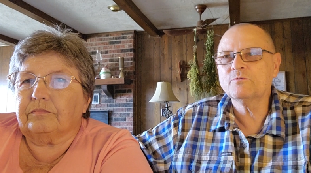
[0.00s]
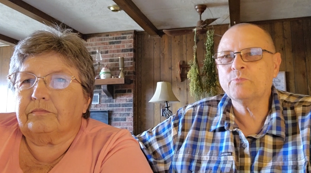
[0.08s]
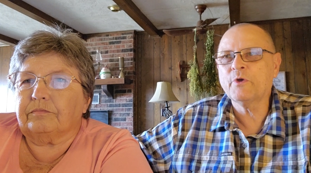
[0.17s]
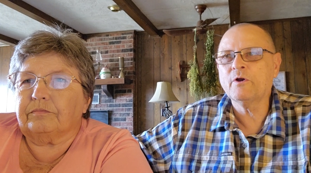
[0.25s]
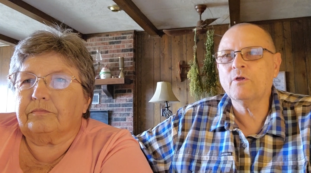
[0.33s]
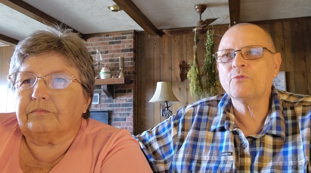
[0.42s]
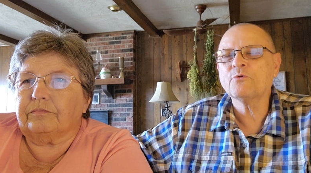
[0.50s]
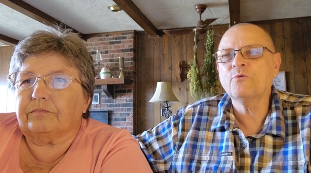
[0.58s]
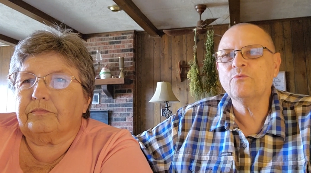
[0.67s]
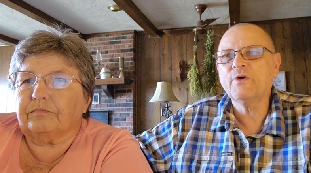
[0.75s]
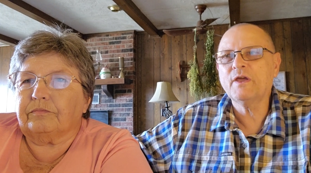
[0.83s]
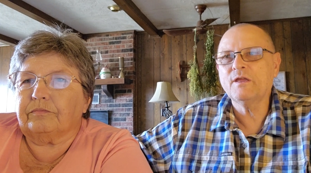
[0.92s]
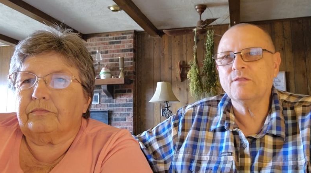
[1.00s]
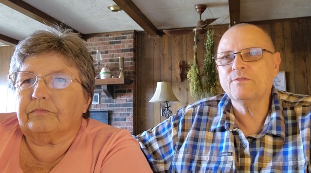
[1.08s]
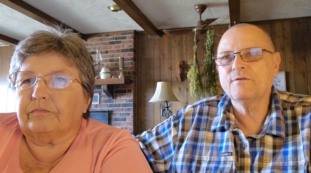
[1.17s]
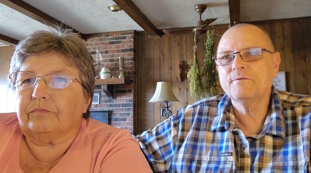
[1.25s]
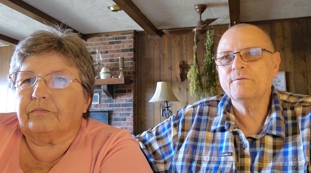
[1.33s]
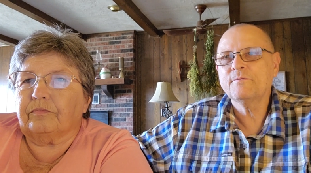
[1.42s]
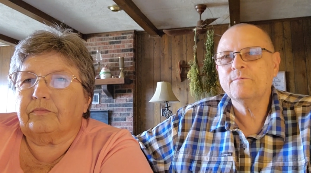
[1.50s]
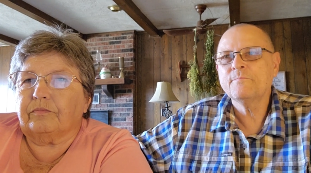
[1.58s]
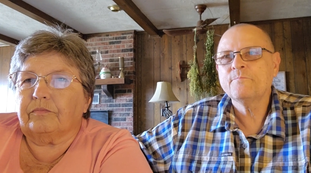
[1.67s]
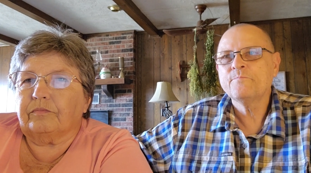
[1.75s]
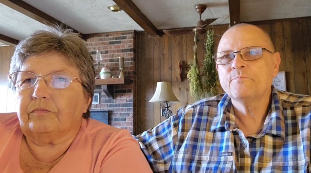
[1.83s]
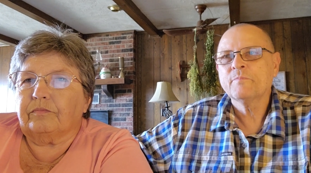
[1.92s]
Speaker 1: Spirit through faith.
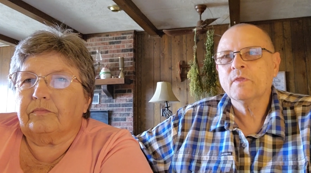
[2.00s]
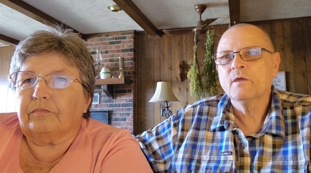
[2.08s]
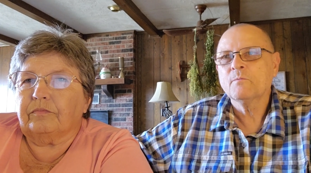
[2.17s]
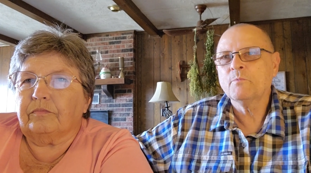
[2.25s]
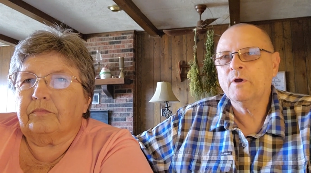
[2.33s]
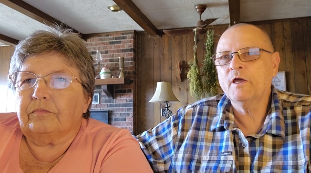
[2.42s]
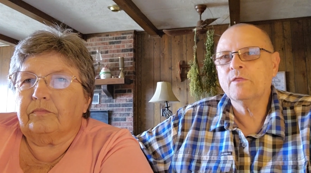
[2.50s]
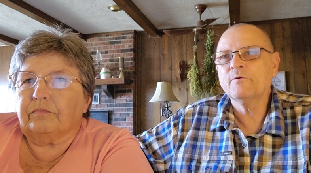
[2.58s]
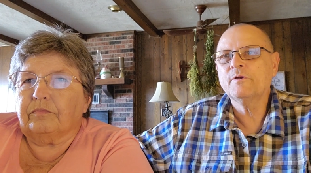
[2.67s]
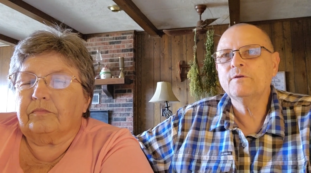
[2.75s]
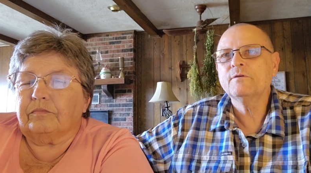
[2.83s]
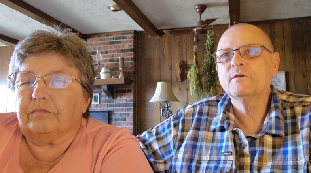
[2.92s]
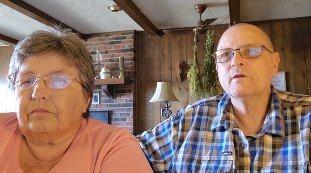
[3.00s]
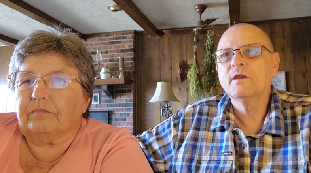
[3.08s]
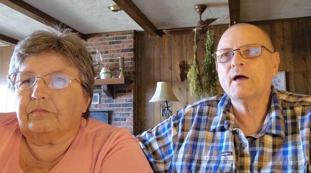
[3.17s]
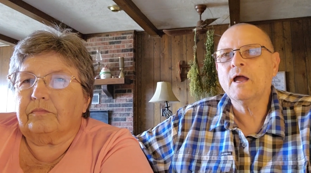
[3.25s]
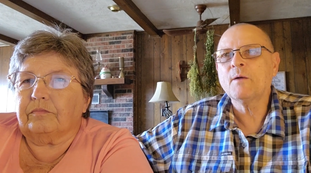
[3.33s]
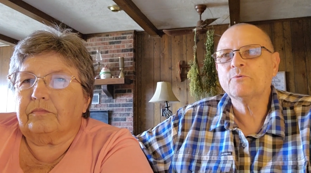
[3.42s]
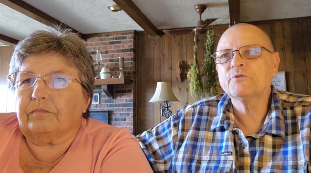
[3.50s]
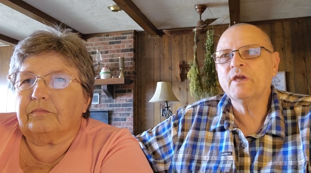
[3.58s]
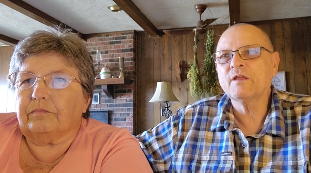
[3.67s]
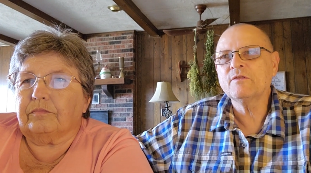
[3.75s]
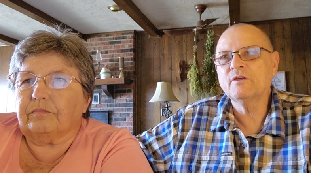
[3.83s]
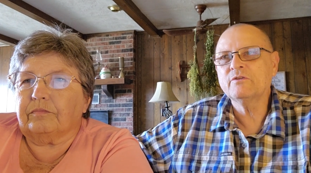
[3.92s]
Brethren, I am
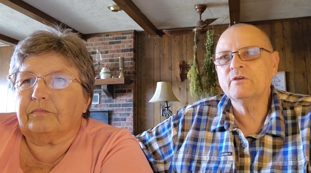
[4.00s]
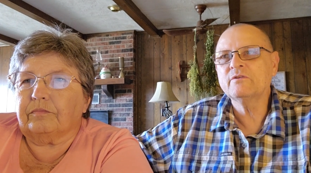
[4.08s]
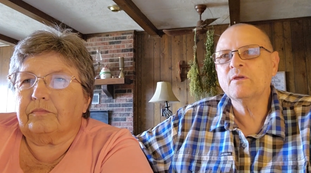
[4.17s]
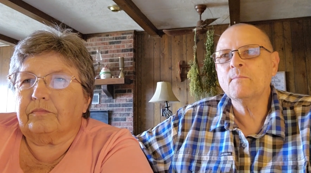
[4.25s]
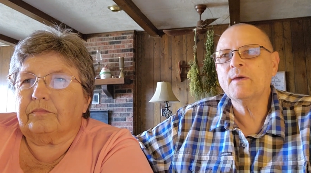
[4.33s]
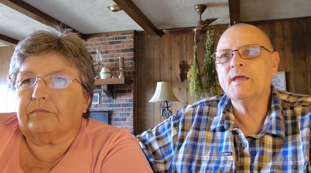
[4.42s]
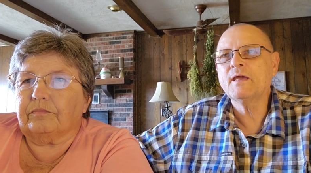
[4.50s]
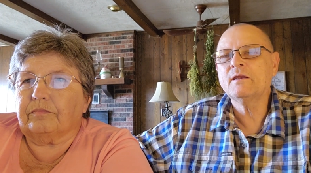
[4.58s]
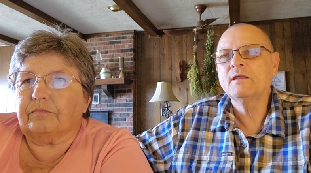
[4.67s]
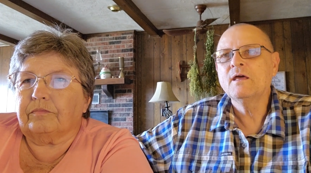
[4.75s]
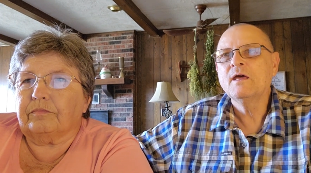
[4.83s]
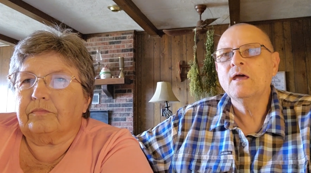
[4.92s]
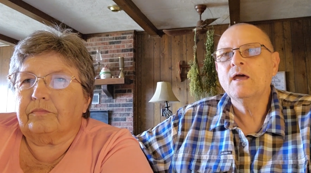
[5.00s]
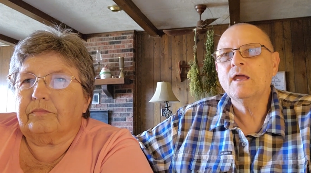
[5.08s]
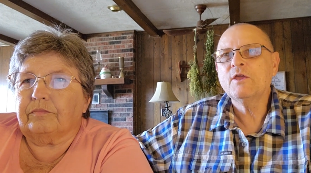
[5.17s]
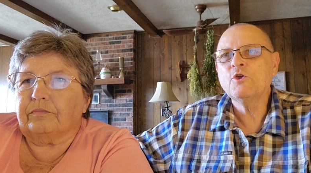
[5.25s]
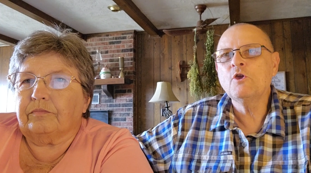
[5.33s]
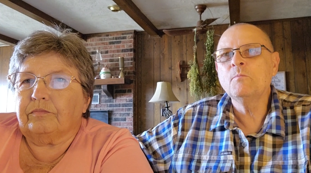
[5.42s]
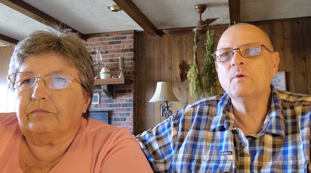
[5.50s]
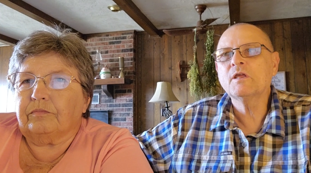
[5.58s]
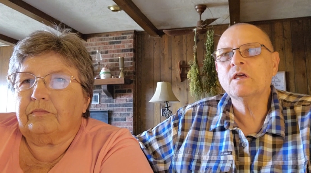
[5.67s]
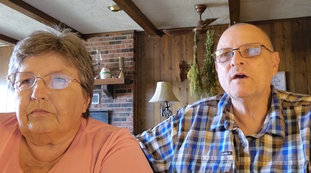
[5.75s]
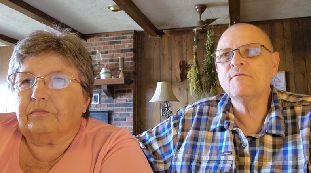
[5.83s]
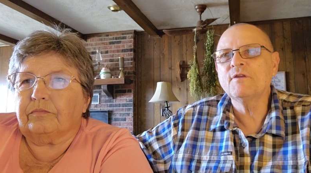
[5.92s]
saying this as a man. A human
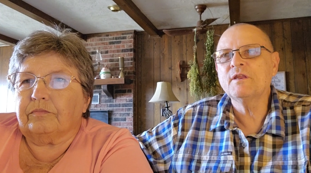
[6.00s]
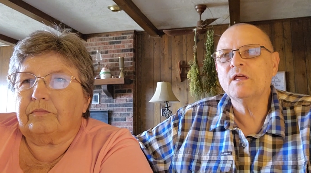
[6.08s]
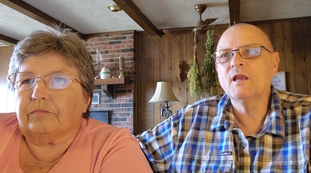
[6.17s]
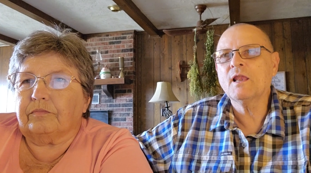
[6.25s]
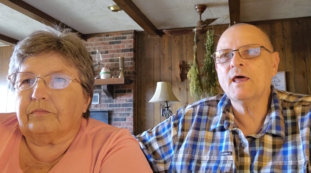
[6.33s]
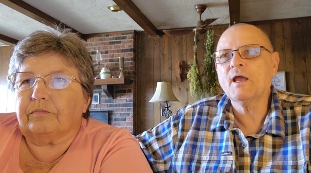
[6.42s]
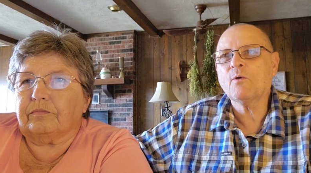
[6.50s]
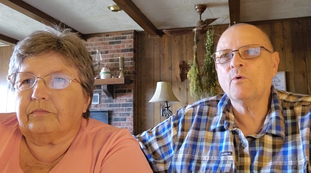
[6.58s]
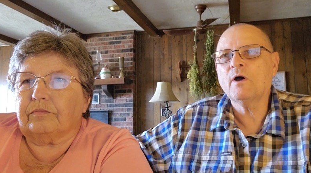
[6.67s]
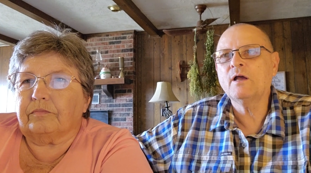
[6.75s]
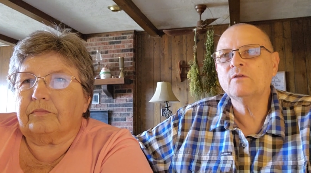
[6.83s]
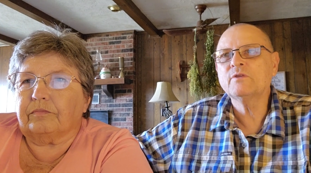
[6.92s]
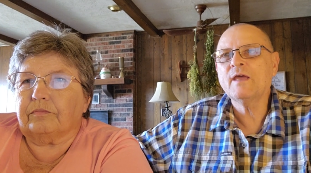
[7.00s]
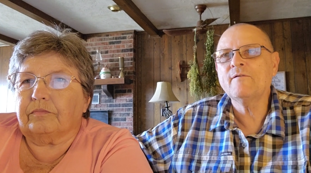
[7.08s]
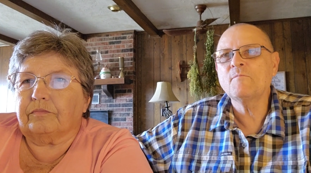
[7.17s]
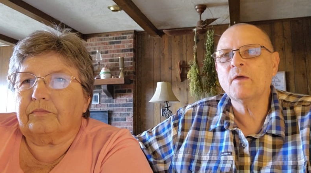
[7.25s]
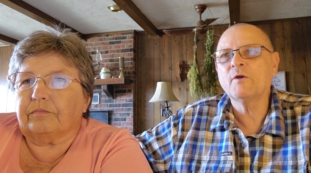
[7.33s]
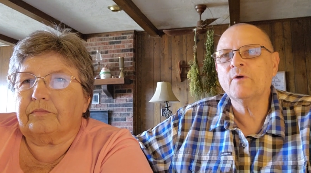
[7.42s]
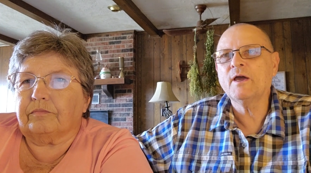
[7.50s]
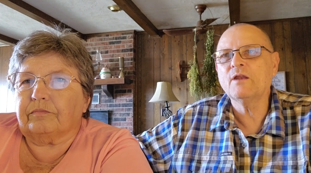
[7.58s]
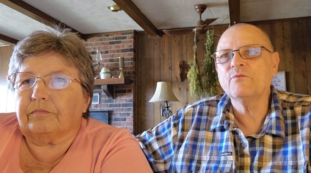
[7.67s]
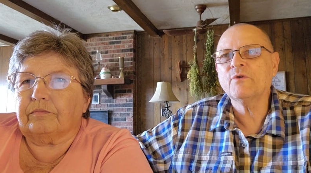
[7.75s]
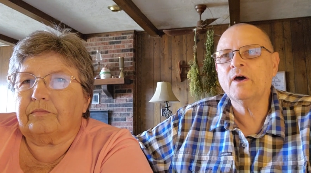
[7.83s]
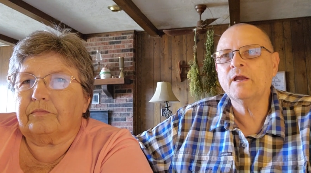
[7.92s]
covenant, likewise, having been
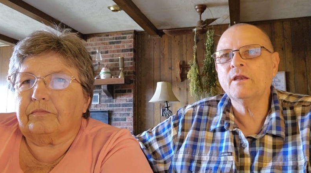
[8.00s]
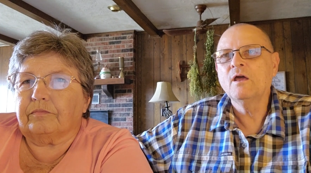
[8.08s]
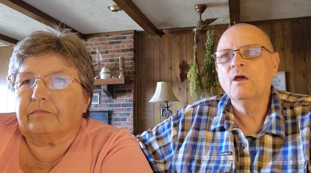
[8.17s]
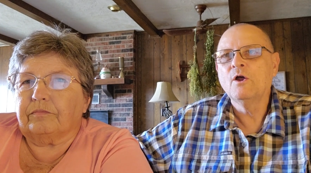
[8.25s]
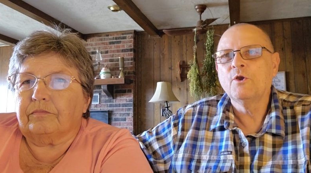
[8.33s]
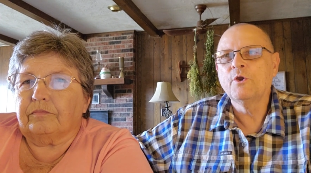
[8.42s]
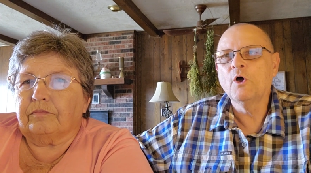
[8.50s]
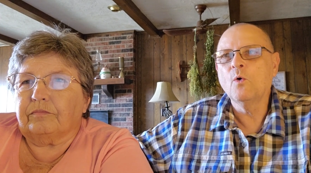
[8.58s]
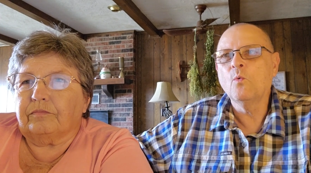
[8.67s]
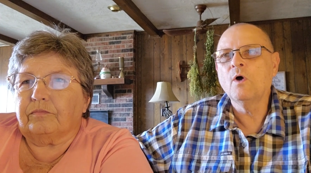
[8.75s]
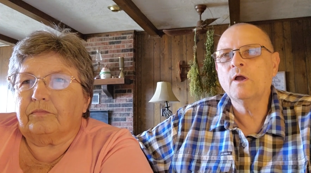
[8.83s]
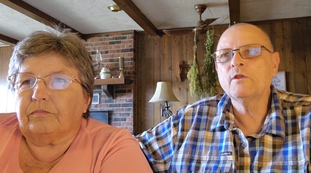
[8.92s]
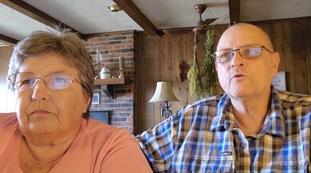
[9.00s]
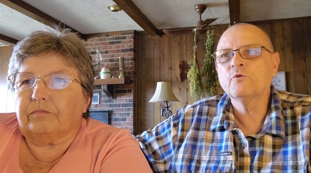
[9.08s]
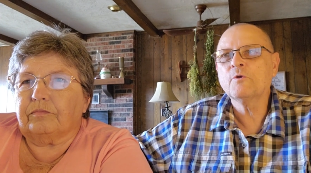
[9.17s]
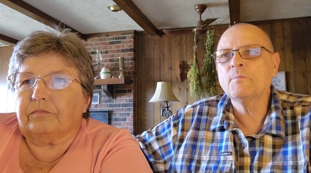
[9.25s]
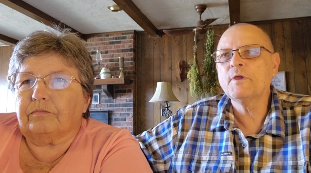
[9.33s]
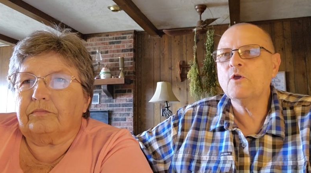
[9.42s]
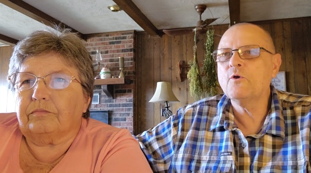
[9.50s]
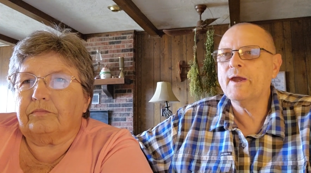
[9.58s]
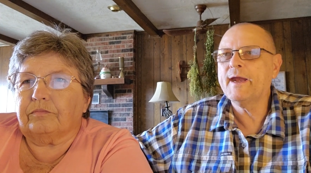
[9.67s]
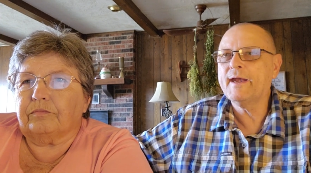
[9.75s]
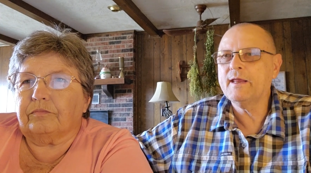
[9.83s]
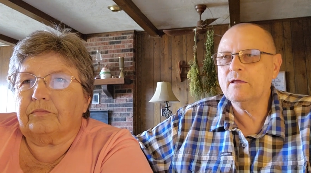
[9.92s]
ratified, no one is
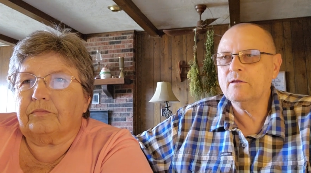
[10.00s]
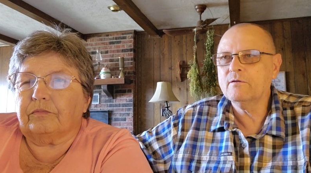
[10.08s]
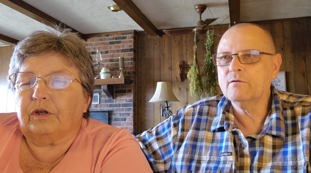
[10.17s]
repudiating,